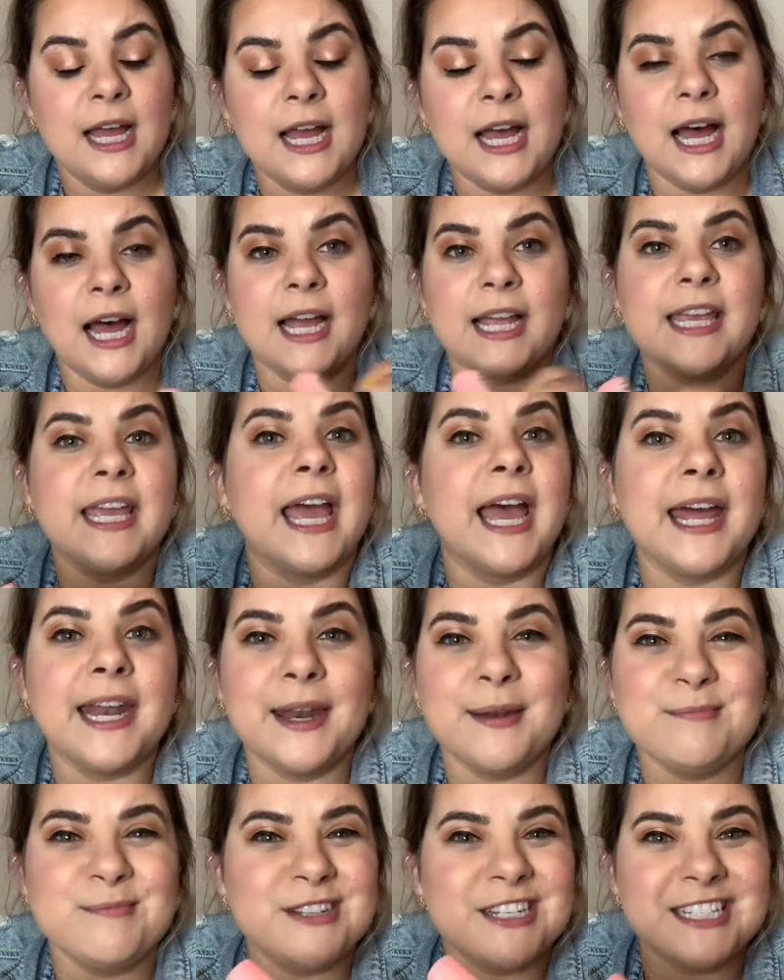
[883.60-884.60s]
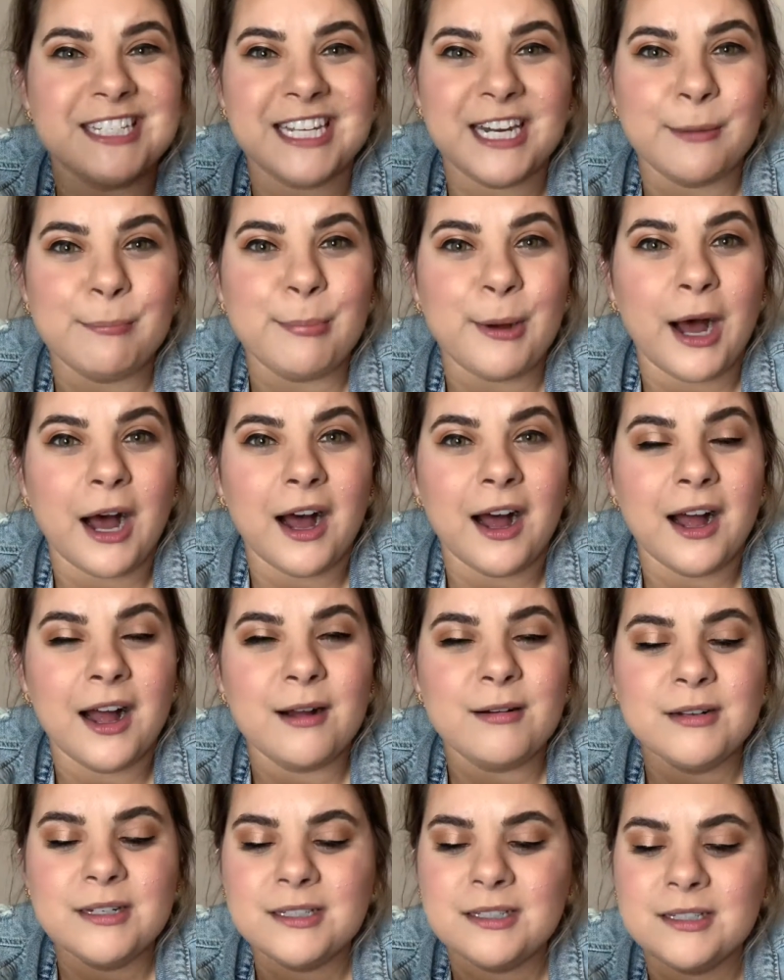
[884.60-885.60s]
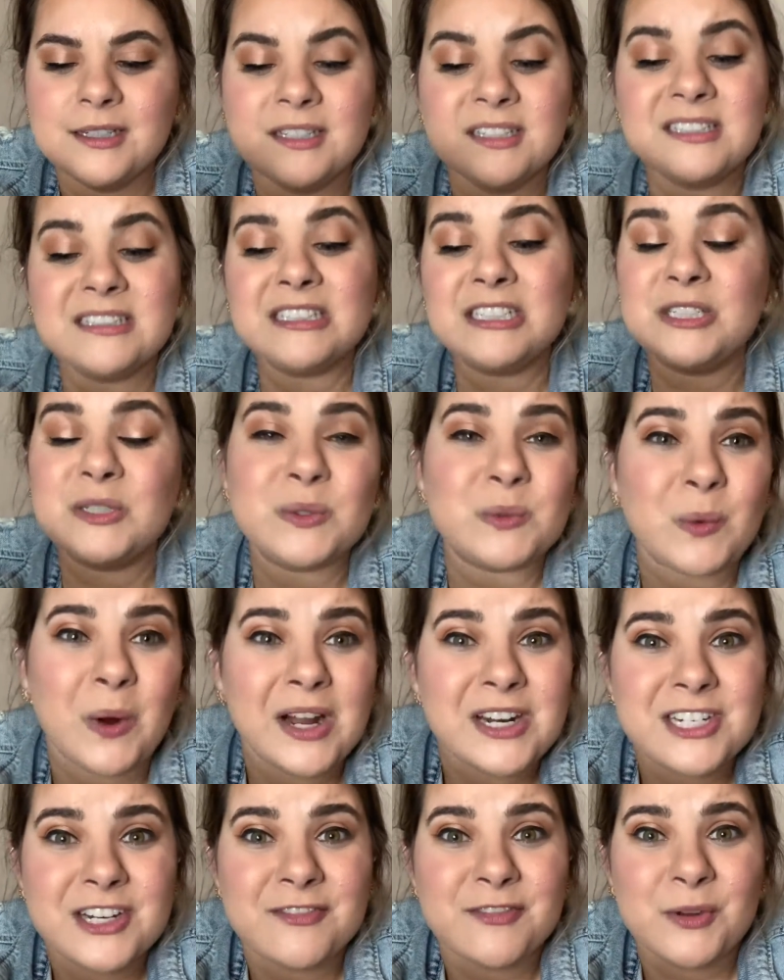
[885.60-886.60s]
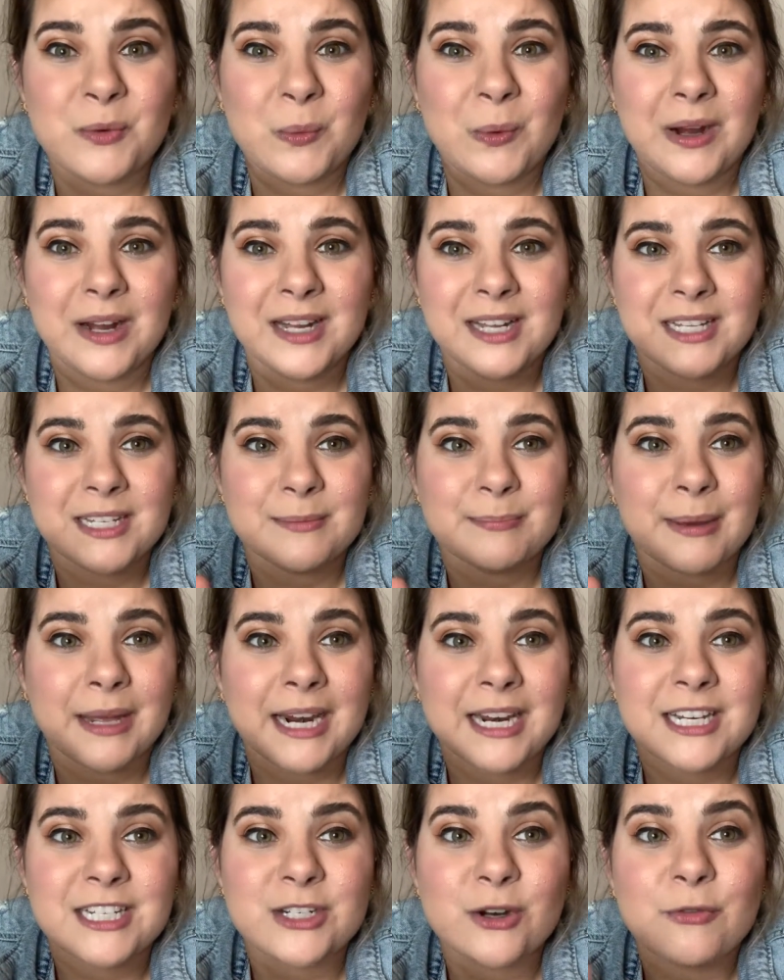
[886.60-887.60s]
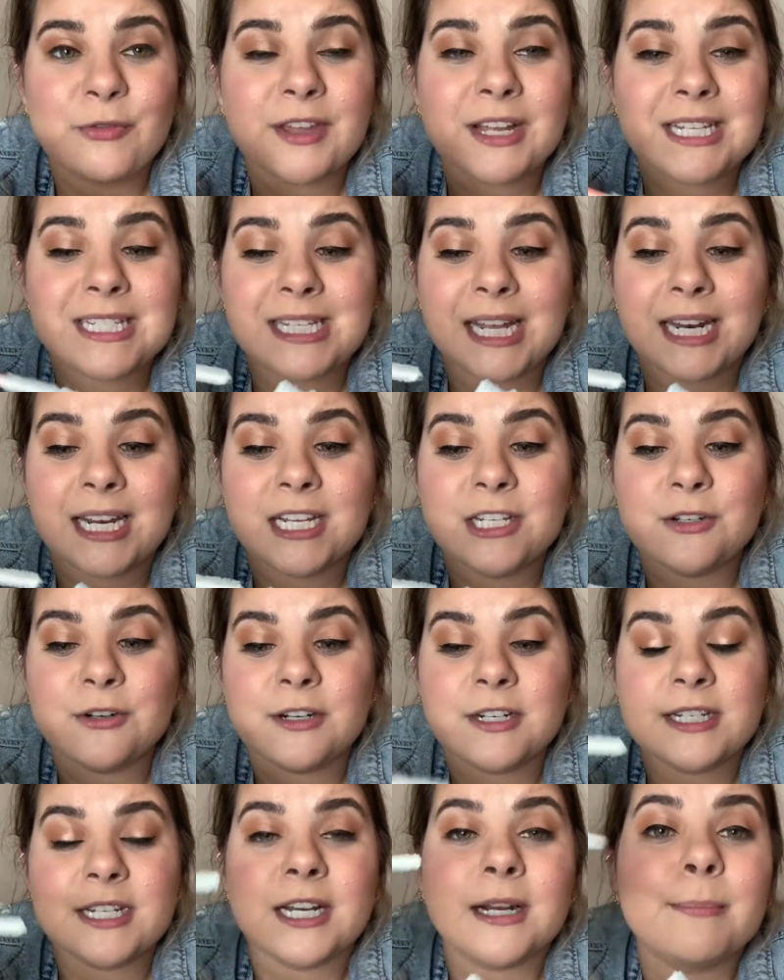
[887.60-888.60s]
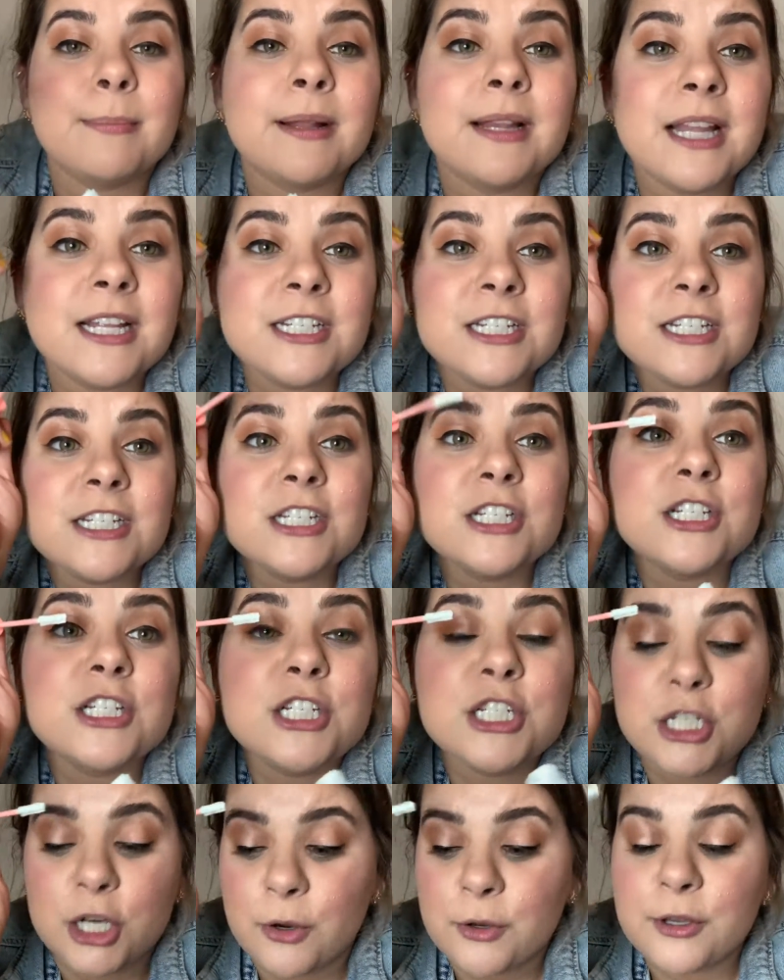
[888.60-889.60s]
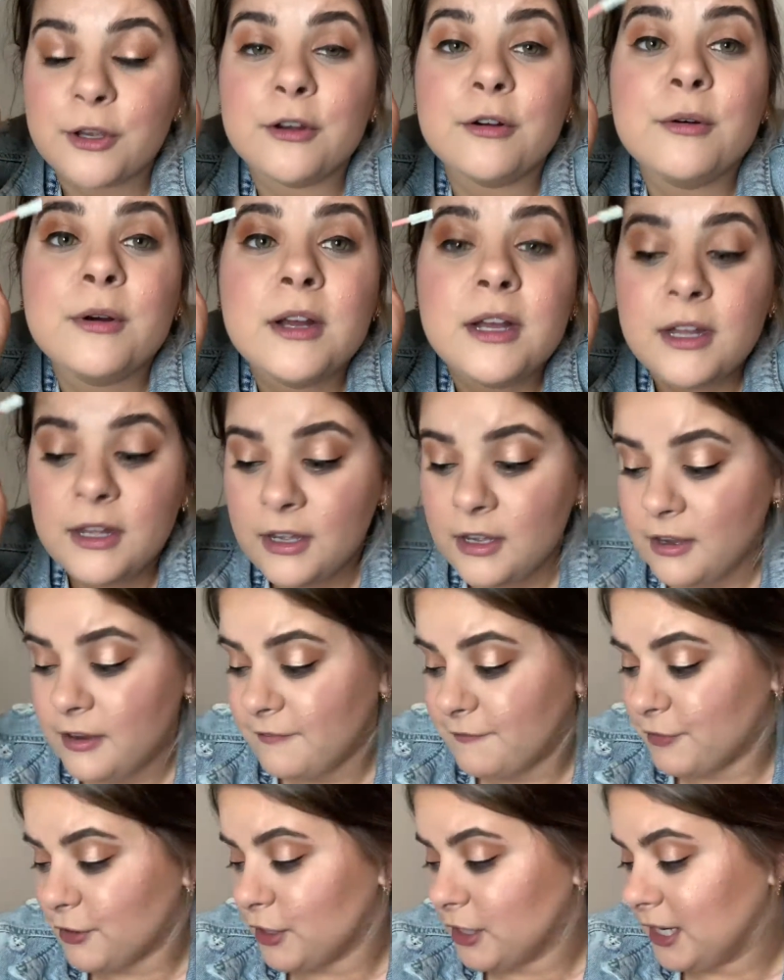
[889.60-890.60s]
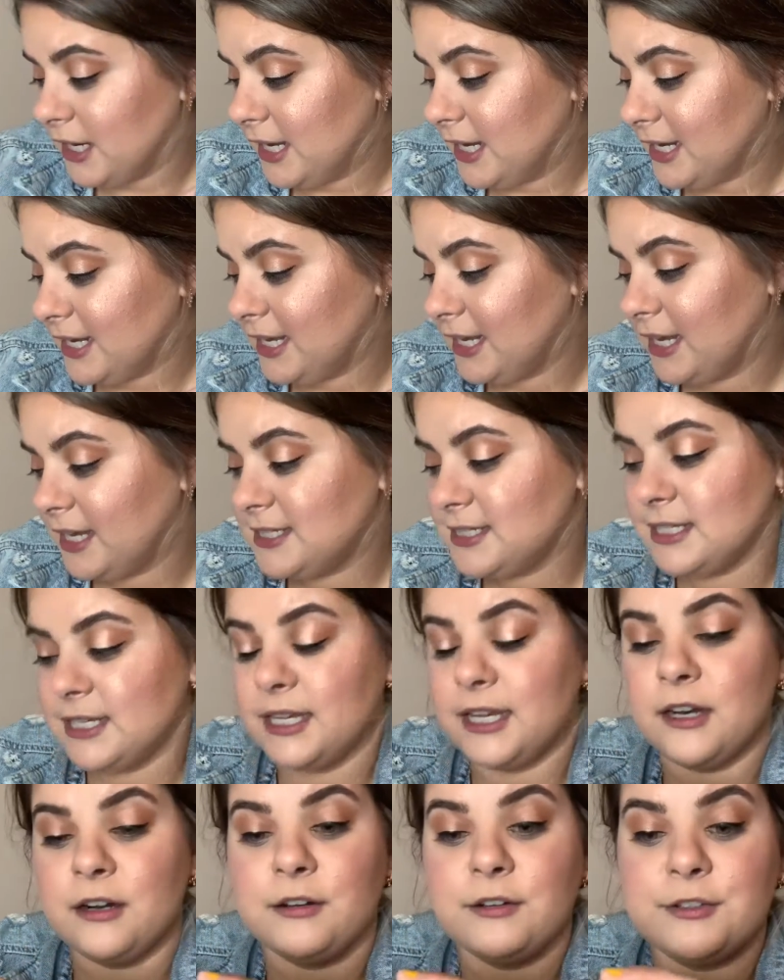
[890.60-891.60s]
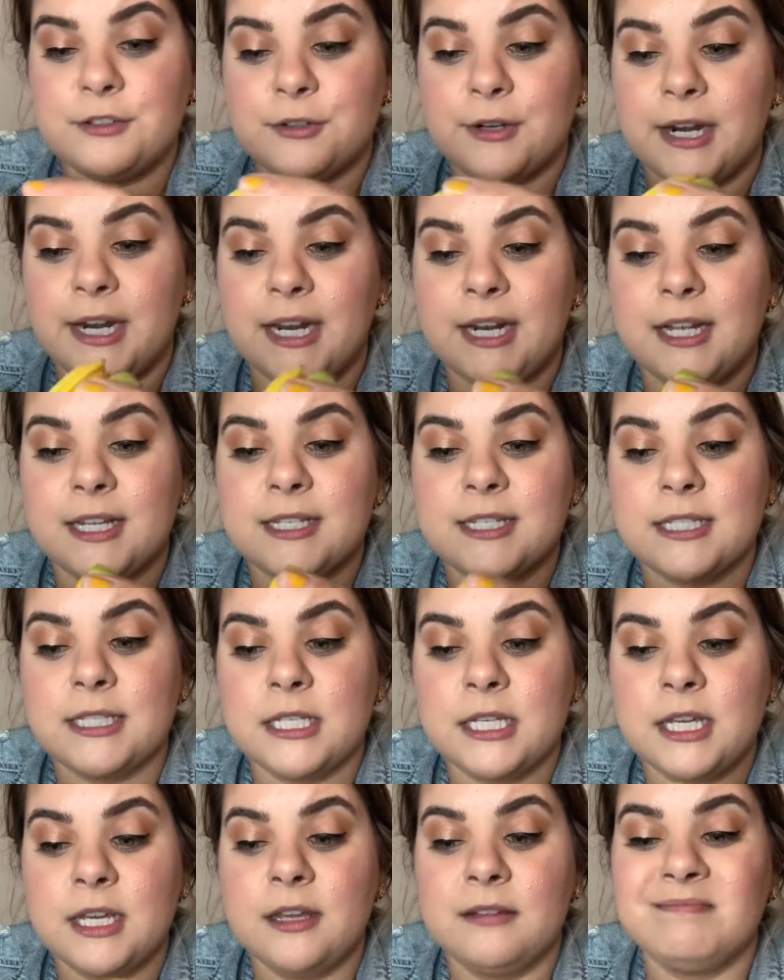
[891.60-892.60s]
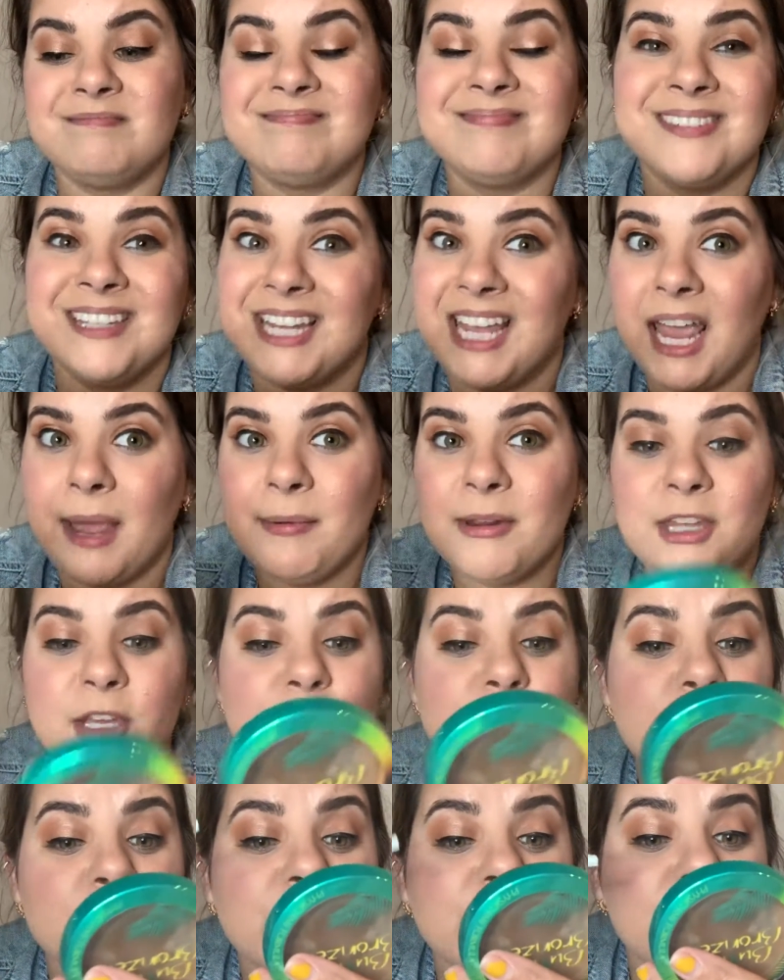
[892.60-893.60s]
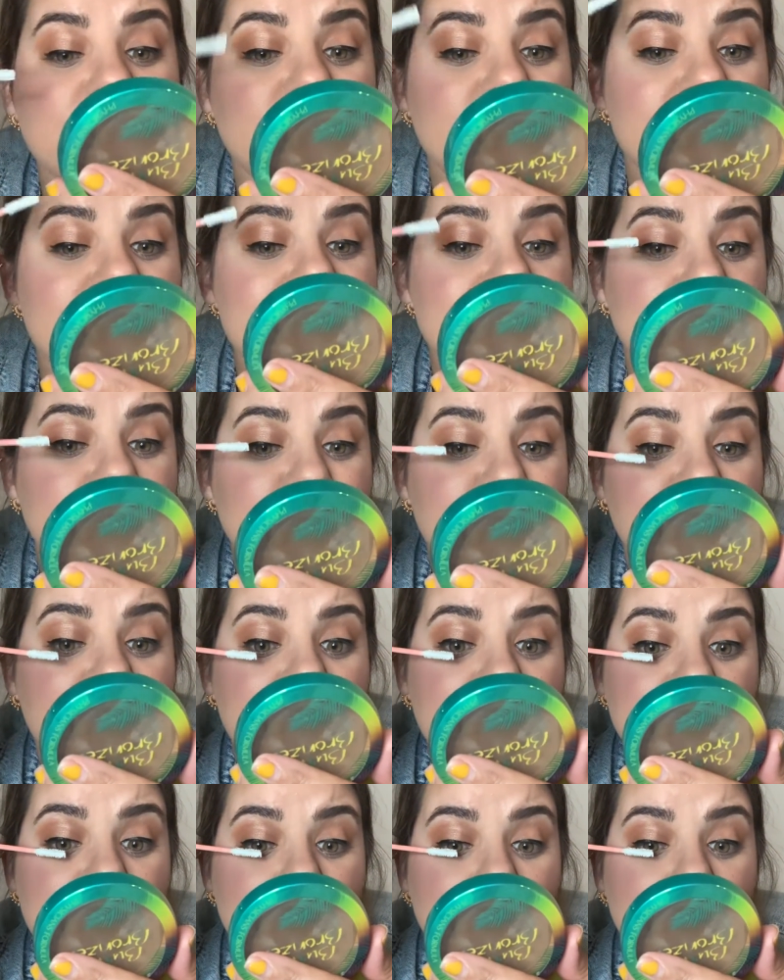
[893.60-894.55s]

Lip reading: Again, just gonna pop. You can watch if you want, but I just don't think it's that interesting. But let's just show you for kicks and giggles, right? Because you came to YouTube for a reason, right? You